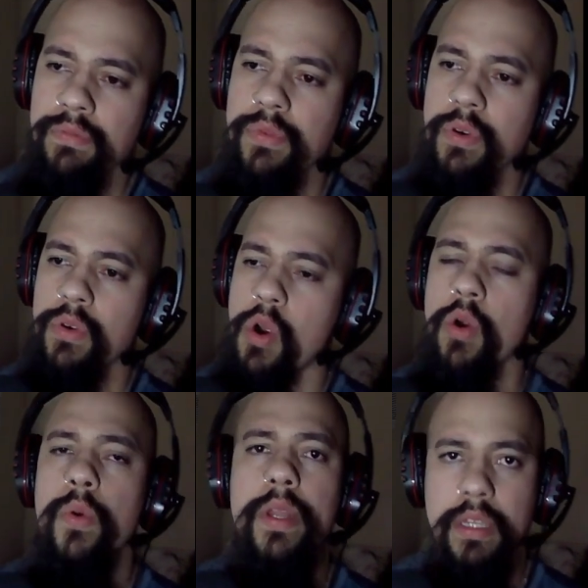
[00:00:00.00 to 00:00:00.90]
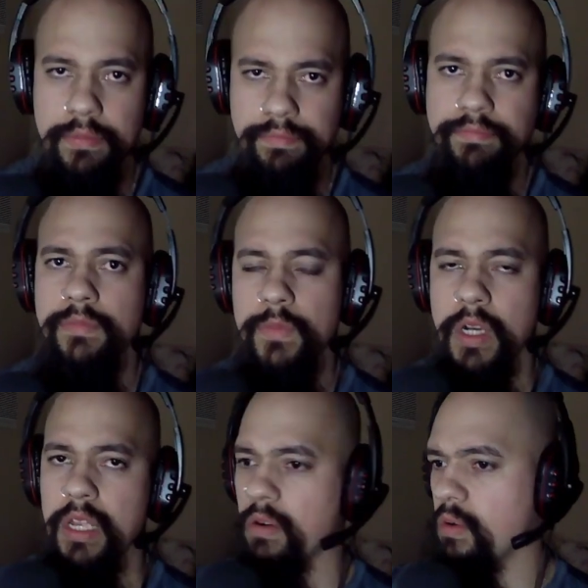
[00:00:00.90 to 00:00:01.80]
from Oregon,
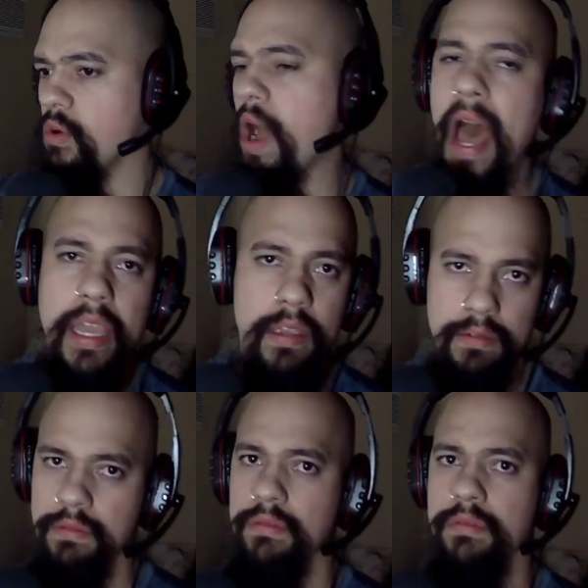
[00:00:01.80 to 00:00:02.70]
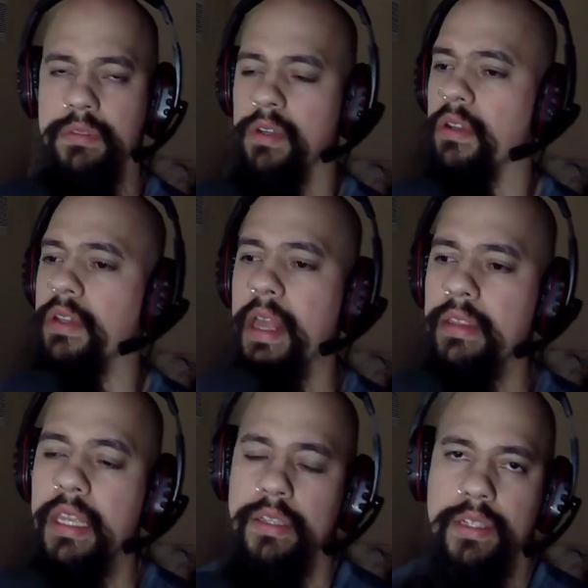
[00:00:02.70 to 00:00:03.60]
right? Ohio. You know, like,
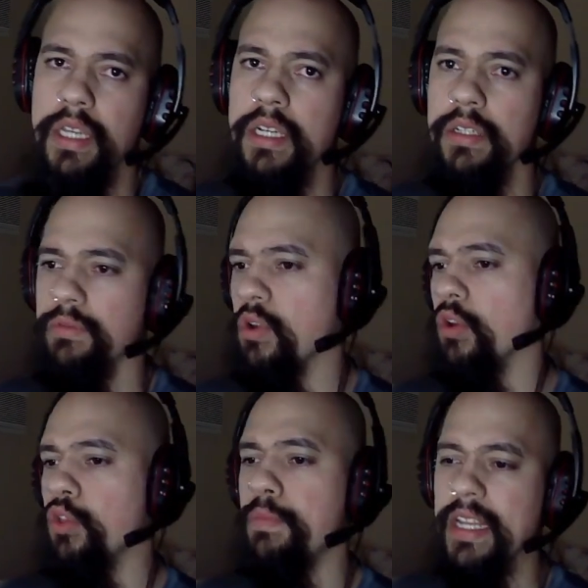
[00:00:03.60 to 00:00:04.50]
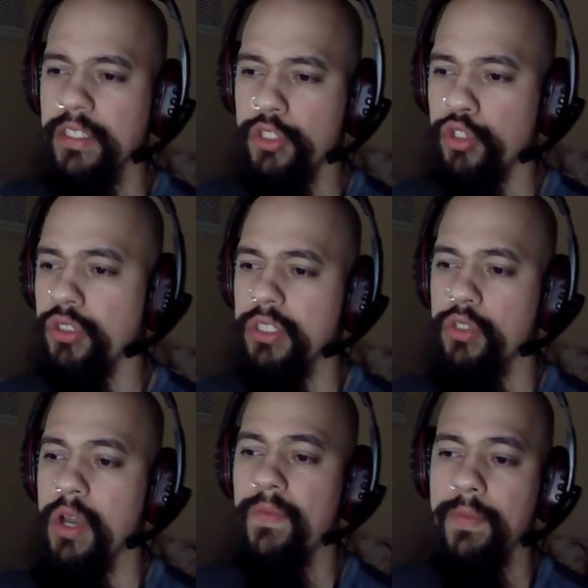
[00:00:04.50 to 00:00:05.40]
it's clear. You go to Massachusetts,
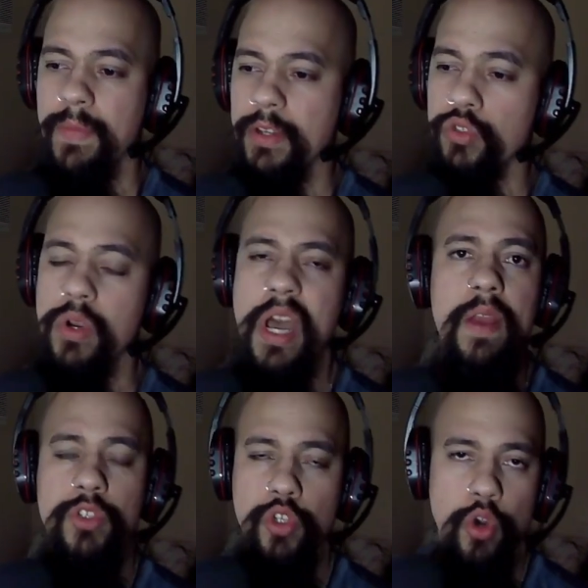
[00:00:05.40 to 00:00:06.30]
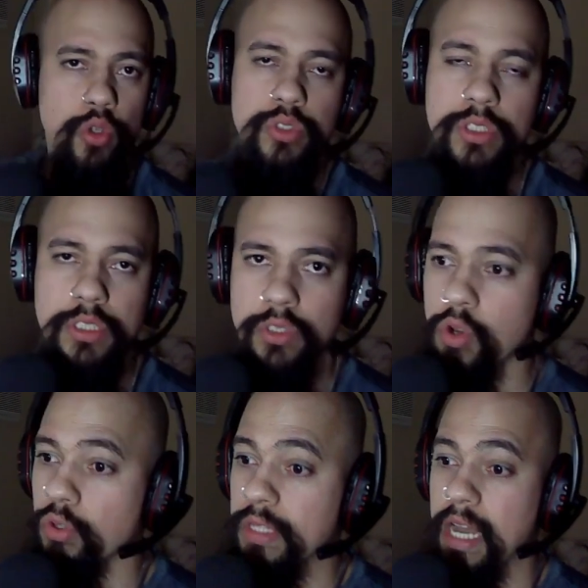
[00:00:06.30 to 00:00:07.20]
you have a very strong Irish culture. You
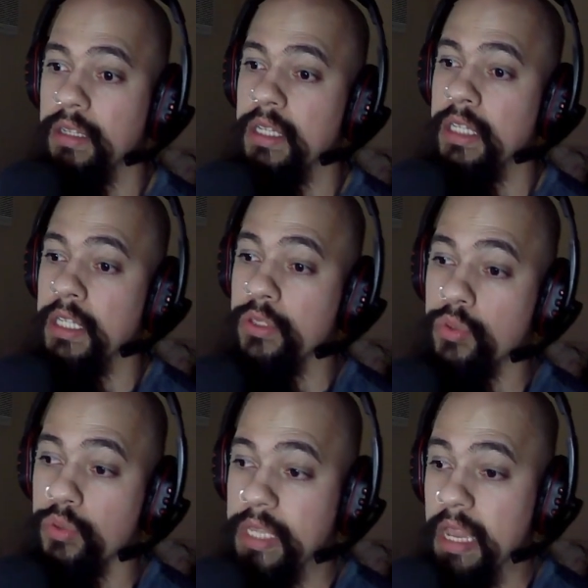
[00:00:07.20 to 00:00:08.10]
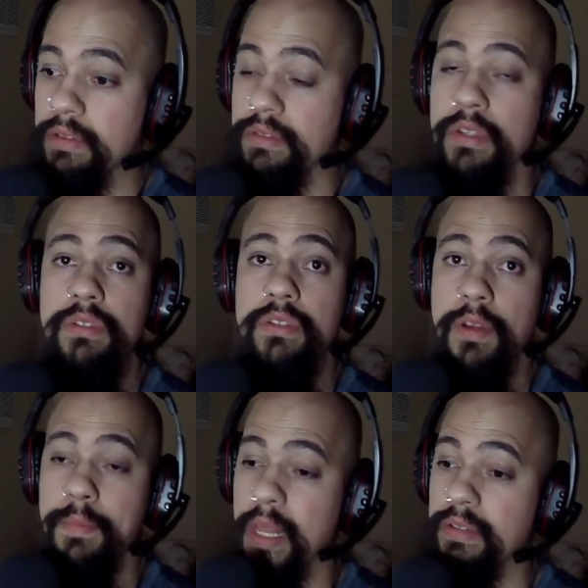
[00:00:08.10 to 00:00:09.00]
go down to Texas,
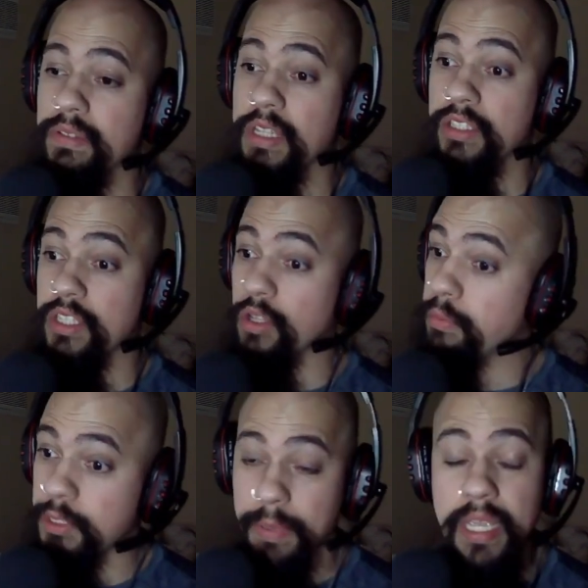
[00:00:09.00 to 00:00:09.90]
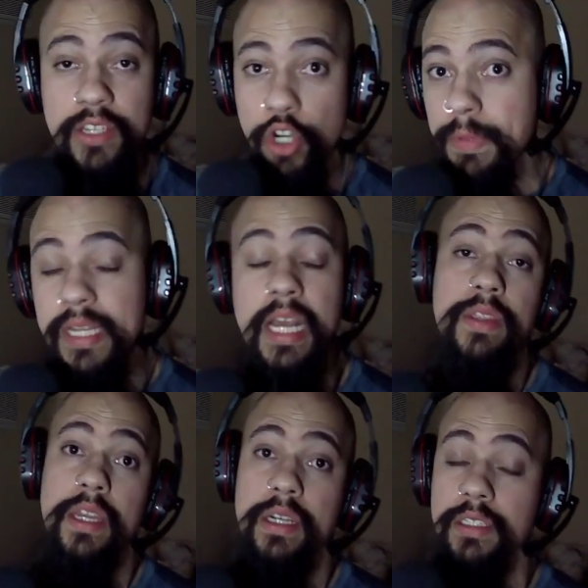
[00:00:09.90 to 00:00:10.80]
some places, they still speak German down
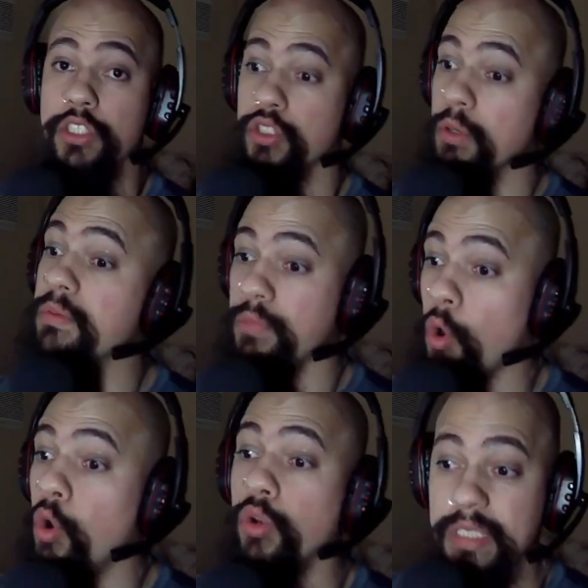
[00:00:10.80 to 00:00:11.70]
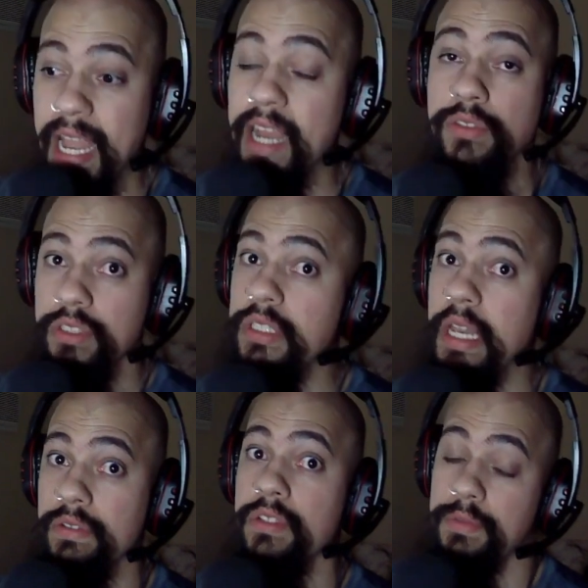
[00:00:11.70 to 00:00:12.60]
there. There's some old towns in
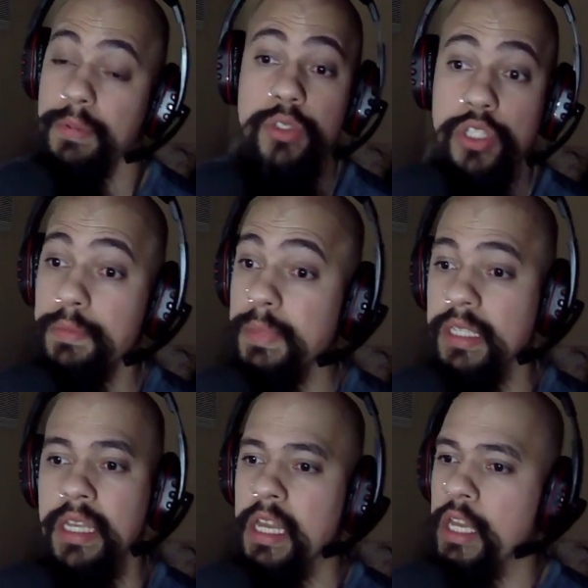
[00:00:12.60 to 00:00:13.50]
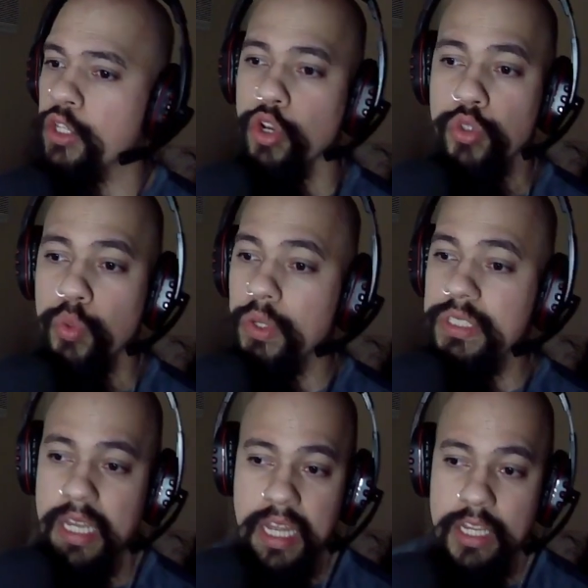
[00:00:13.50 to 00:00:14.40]
Texas speak German. You go to
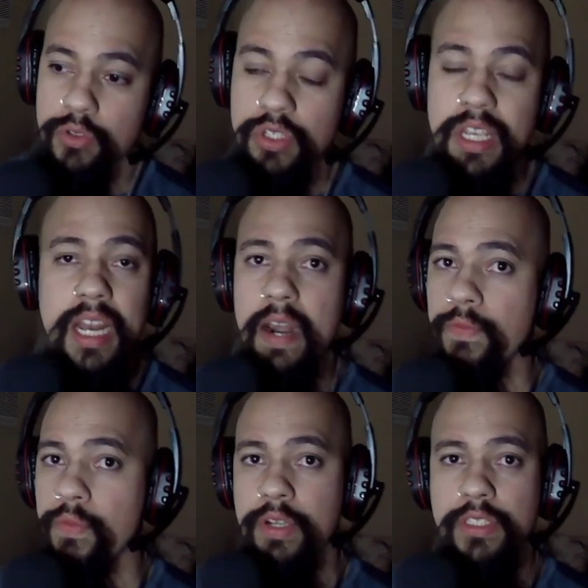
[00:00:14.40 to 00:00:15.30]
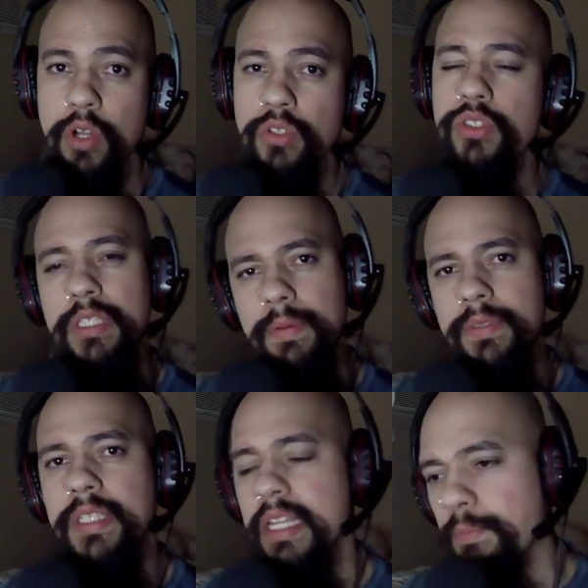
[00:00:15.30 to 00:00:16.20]
Louisiana, you see a lot of French culture. You see what I'm
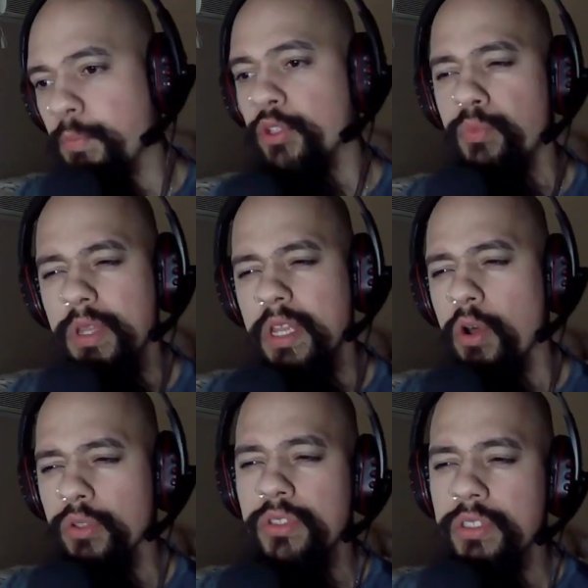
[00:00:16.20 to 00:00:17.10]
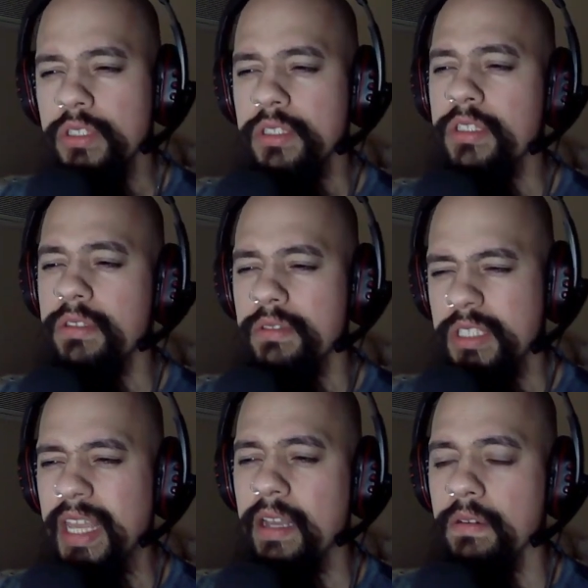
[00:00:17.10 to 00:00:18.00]
saying? But we all st
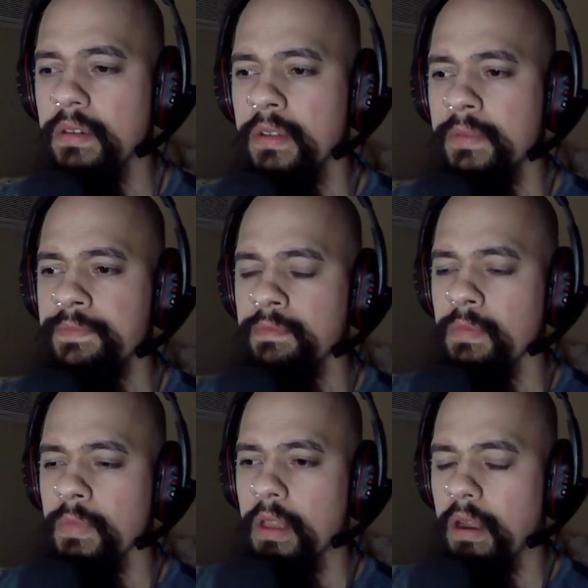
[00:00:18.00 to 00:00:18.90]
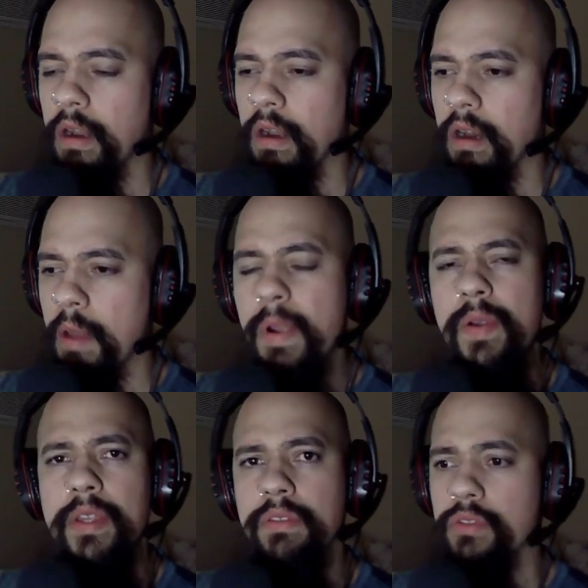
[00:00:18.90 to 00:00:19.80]
still uh,
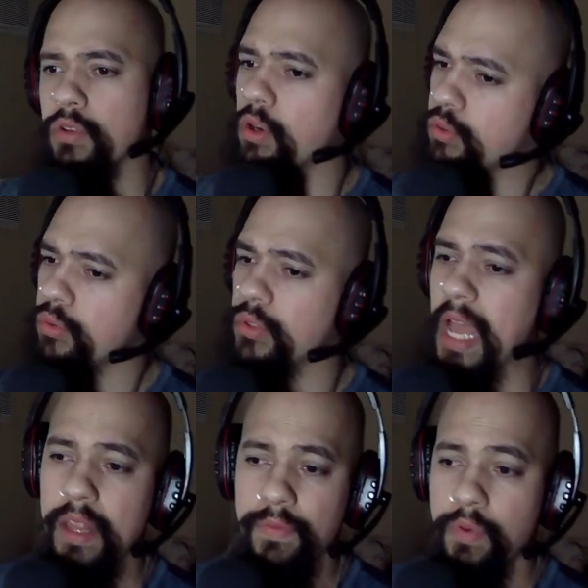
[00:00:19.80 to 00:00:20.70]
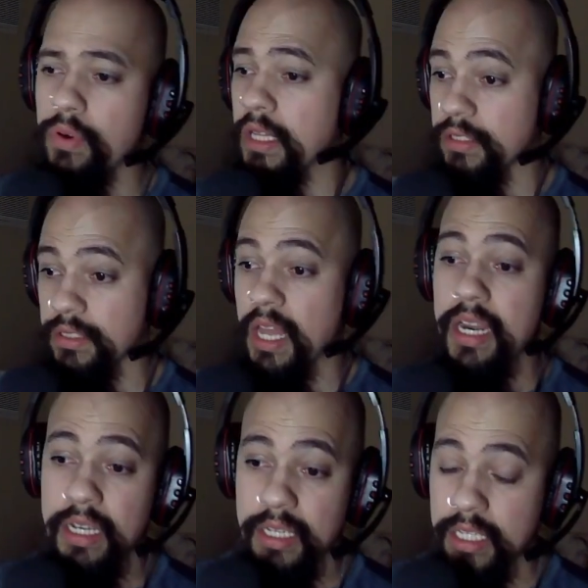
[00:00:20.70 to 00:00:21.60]
American. You go to California, there's a lot
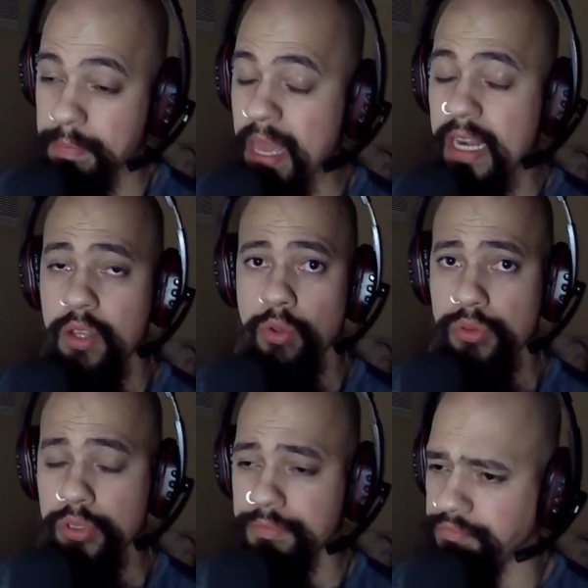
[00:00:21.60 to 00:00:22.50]
of Hispanic culture.